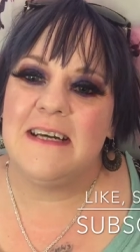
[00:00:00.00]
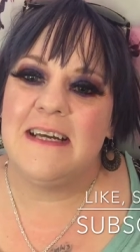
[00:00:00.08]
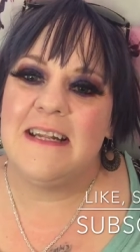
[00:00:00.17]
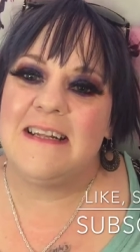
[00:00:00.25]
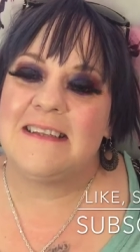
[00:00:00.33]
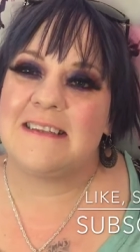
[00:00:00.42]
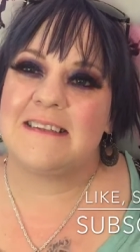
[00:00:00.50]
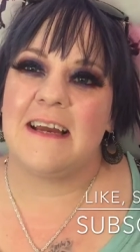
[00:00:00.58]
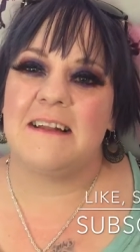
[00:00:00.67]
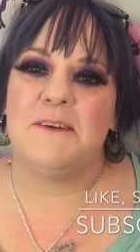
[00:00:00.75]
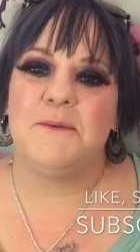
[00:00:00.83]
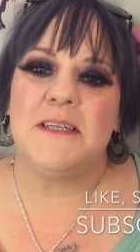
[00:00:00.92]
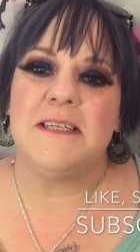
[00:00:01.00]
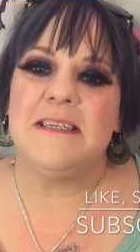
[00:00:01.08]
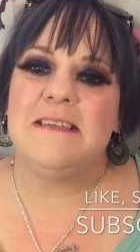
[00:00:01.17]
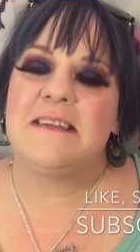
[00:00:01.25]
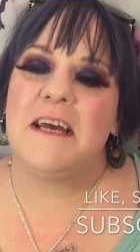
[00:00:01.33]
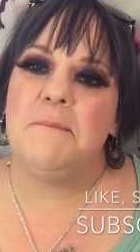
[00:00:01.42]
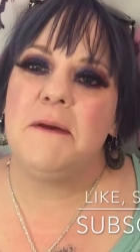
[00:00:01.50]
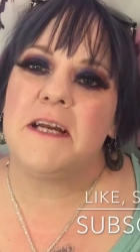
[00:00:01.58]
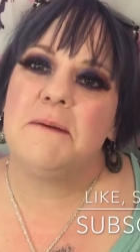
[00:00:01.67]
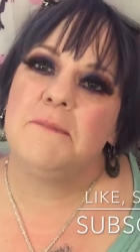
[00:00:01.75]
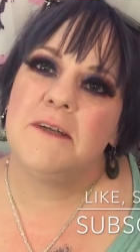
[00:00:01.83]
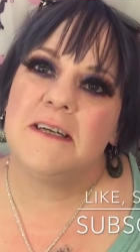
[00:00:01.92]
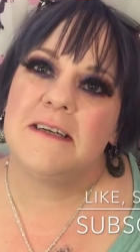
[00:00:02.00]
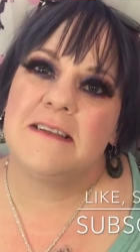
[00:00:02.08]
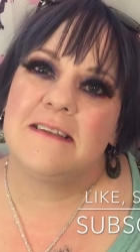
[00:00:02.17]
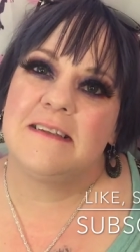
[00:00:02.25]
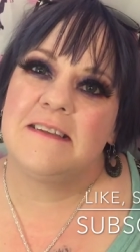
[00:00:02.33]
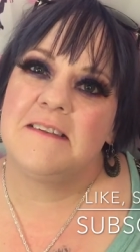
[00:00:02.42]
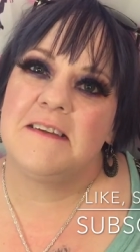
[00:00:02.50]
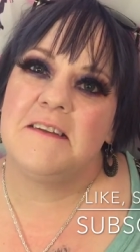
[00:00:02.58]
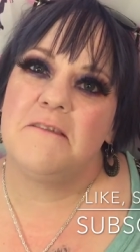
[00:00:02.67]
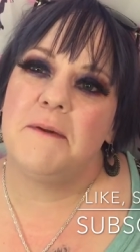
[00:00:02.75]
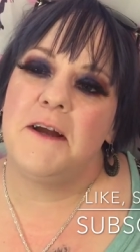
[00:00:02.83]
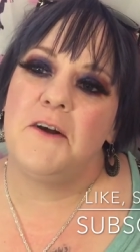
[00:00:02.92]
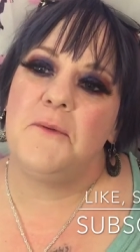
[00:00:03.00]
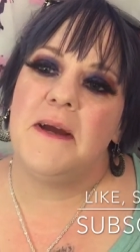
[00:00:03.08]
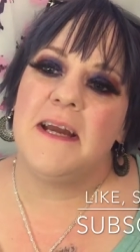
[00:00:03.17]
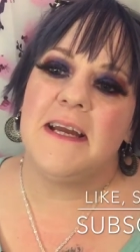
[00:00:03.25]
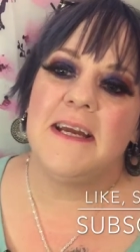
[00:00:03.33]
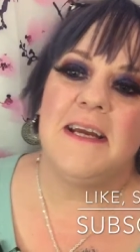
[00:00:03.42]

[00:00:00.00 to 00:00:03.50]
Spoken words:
And that is exactly what it is, a makeup nook that sits at the end of my hallway.